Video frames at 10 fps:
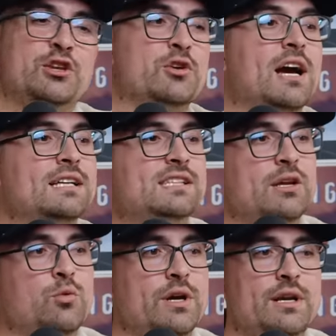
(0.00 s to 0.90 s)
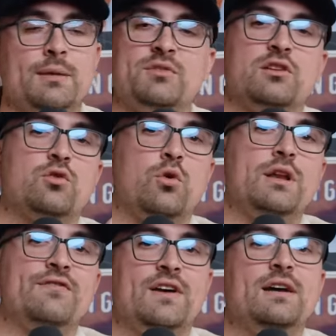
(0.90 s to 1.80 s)
you guys can win up to
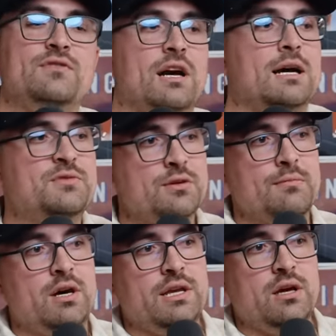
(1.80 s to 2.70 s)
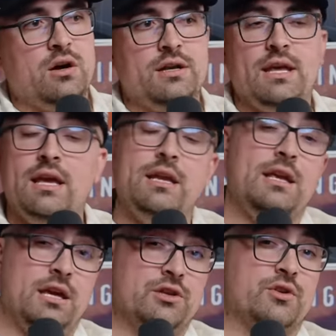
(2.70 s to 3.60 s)
25 times your money on
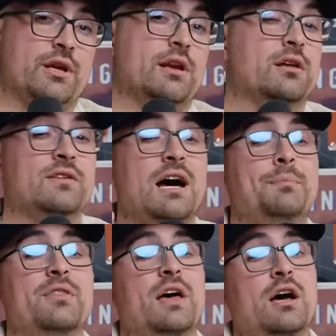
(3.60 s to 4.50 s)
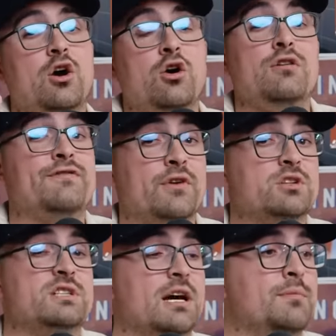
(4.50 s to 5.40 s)
any entry. And on top of that, all
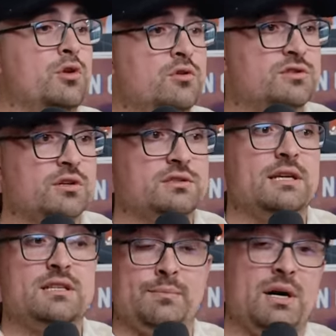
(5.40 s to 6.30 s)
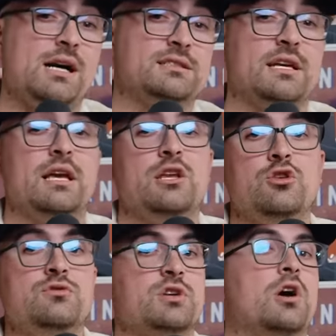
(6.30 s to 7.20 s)
first-time users that deposit
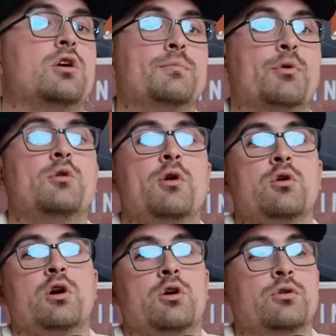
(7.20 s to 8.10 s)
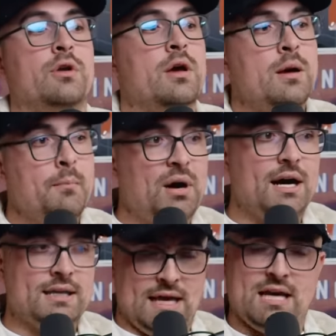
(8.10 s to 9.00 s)
and use our promo code
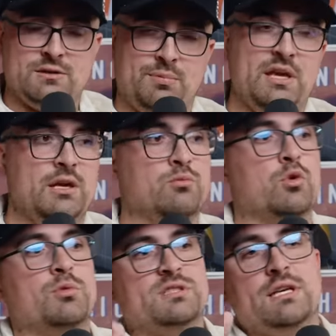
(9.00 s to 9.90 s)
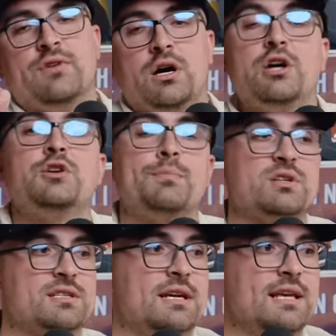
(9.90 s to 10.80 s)
PODCASTP will receive
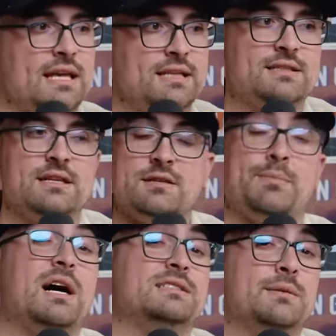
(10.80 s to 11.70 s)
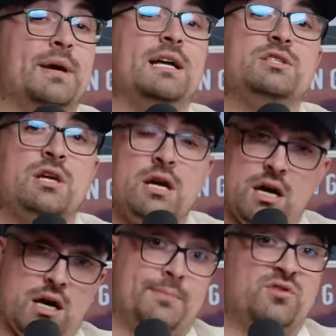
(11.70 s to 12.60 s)
100% instant deposit match
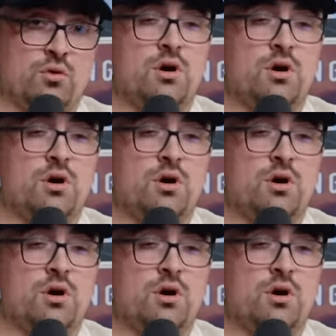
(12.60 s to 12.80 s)
up to